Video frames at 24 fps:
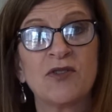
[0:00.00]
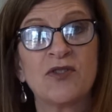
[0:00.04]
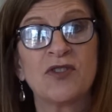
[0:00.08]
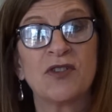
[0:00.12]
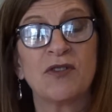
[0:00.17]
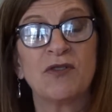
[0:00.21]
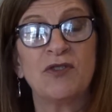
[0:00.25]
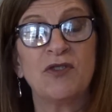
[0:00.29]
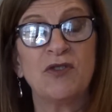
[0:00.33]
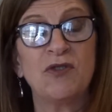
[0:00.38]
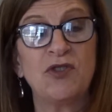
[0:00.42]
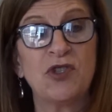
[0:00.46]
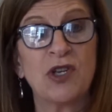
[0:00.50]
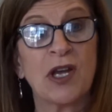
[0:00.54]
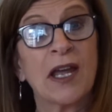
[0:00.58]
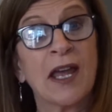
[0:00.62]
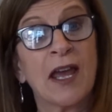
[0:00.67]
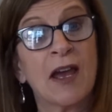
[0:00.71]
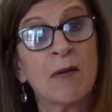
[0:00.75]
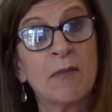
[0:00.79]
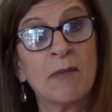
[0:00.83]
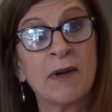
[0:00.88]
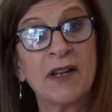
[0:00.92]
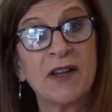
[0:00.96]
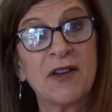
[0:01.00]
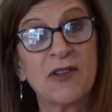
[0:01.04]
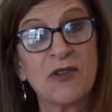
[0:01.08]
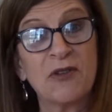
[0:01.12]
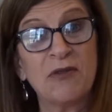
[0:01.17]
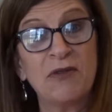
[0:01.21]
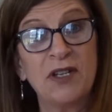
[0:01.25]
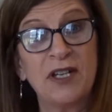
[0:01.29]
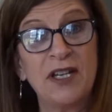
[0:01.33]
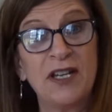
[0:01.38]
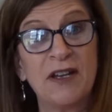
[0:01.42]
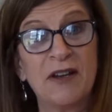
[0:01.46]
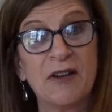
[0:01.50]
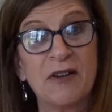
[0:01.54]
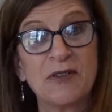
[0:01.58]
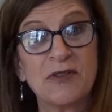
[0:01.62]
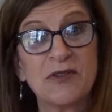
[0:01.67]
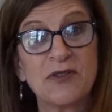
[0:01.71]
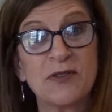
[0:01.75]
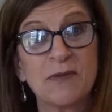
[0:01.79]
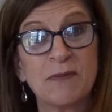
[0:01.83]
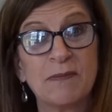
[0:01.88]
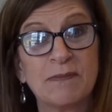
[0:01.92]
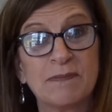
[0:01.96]
so do check out my other
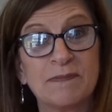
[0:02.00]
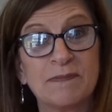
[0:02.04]
videos.